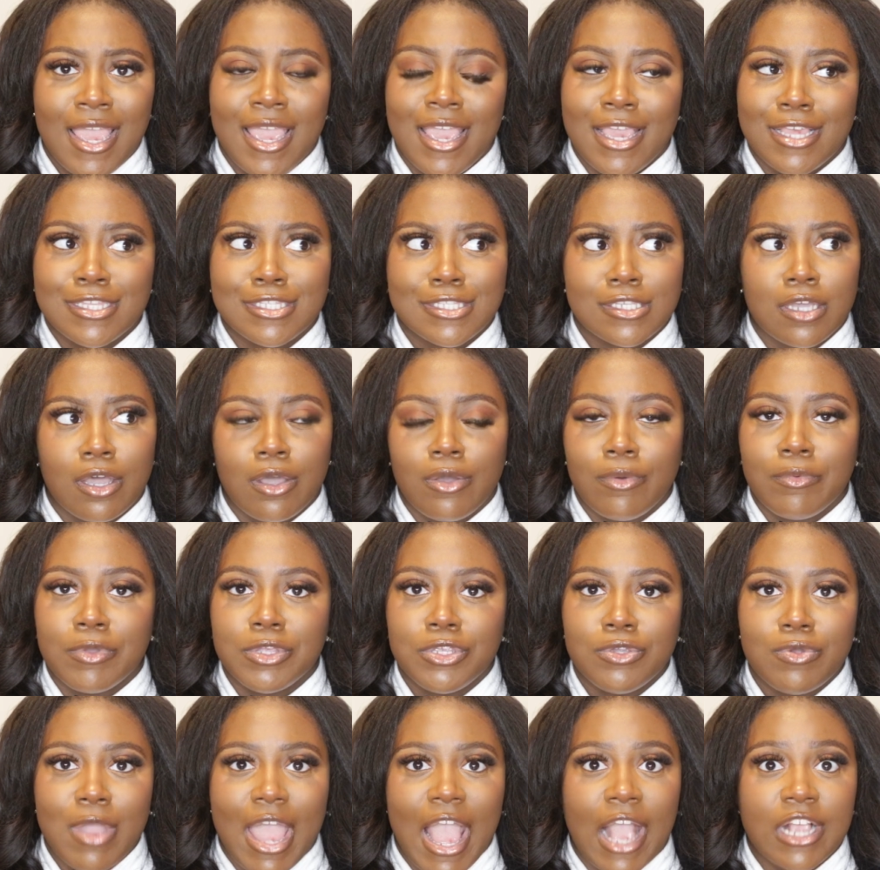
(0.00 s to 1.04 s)
And so
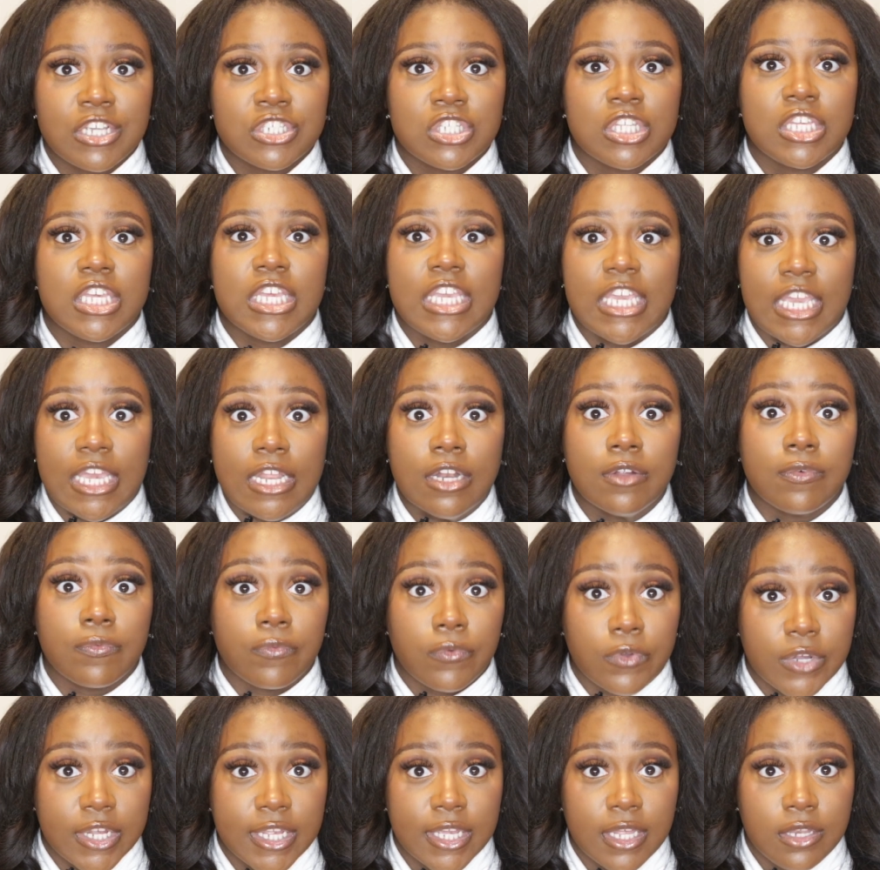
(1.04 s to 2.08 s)
when you actually get a
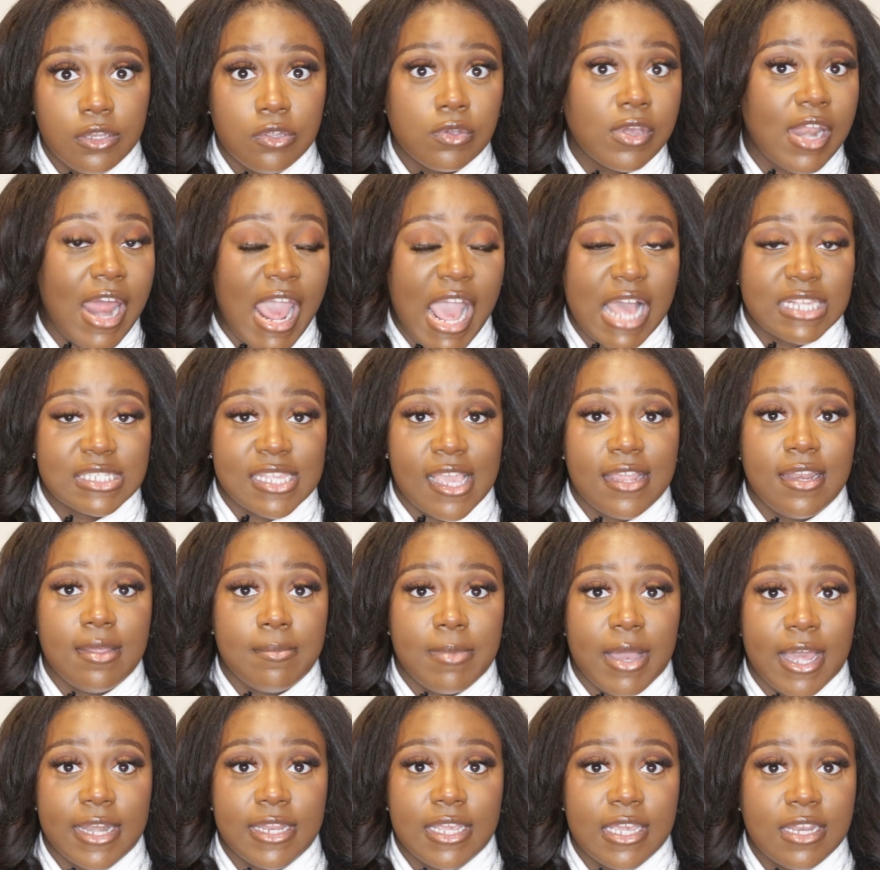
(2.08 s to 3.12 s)
friend, you can ask
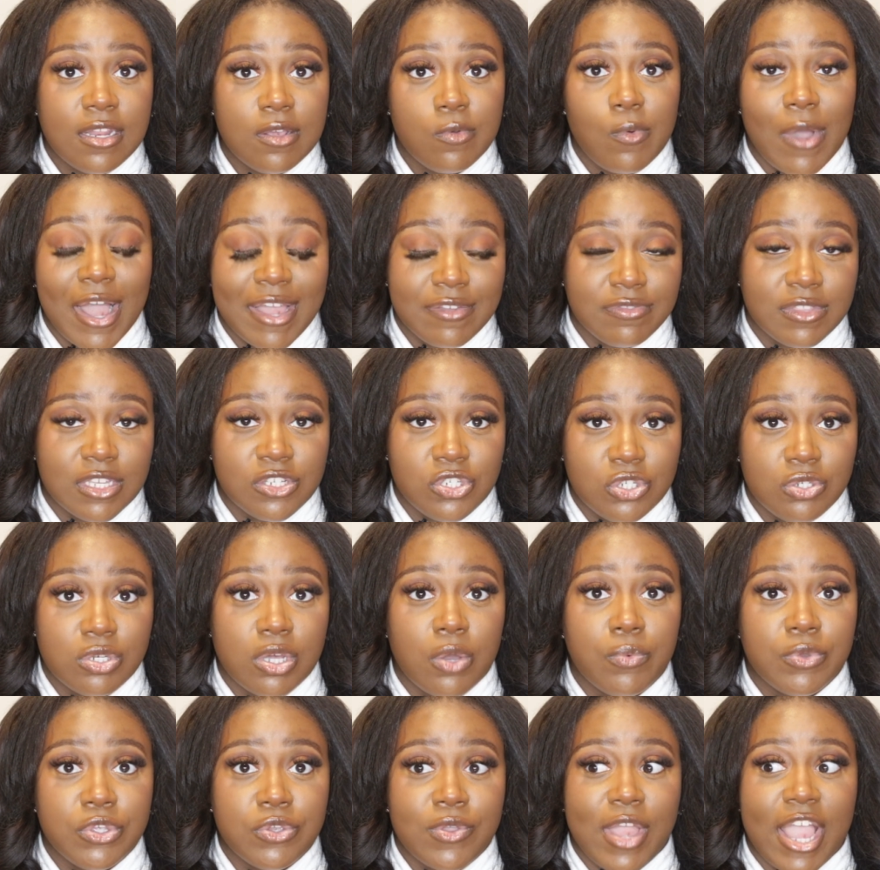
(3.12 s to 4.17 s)
anybody, any wife that you
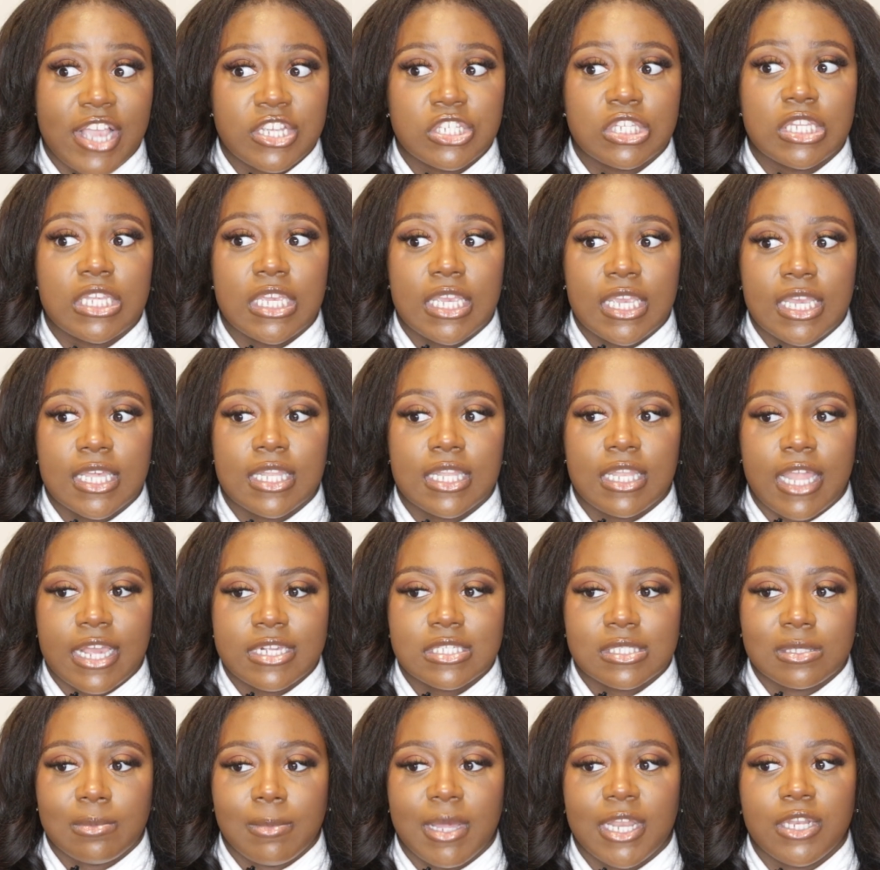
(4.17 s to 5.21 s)
know, when you actually get like
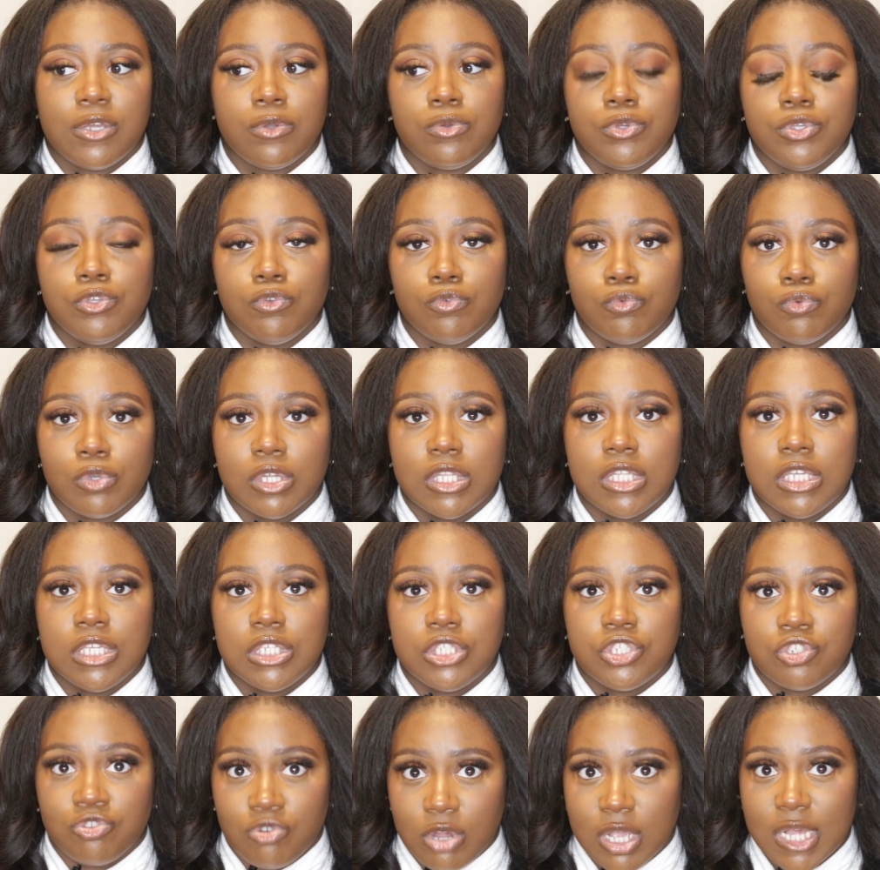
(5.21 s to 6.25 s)
somebody who you really
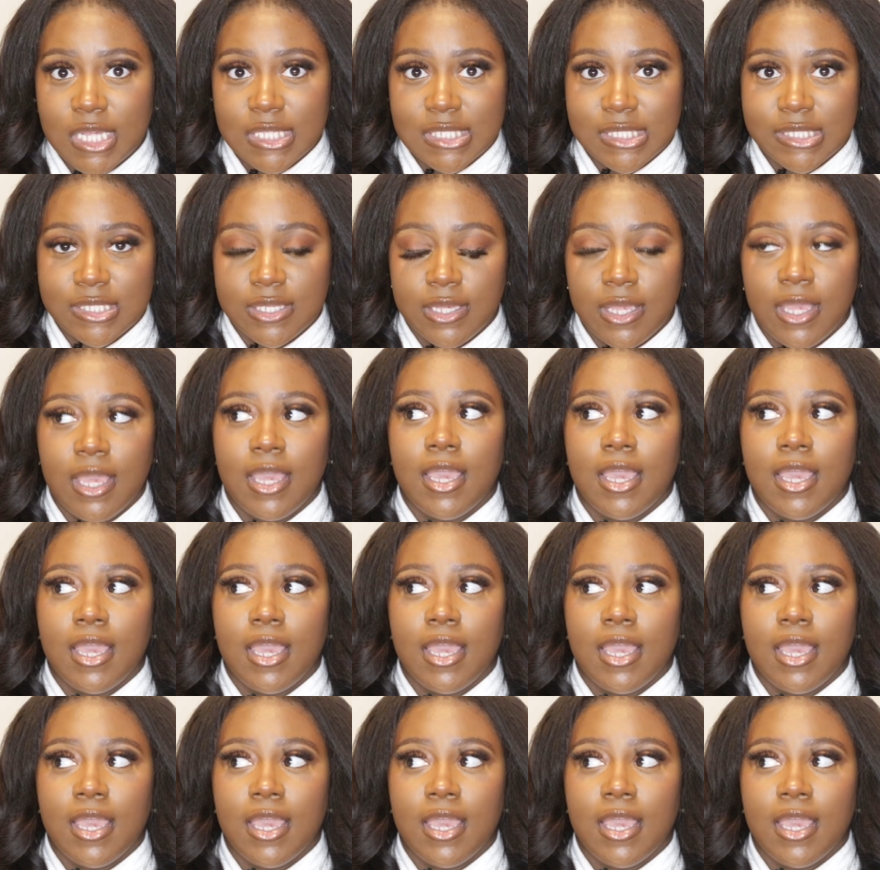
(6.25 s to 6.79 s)
trust,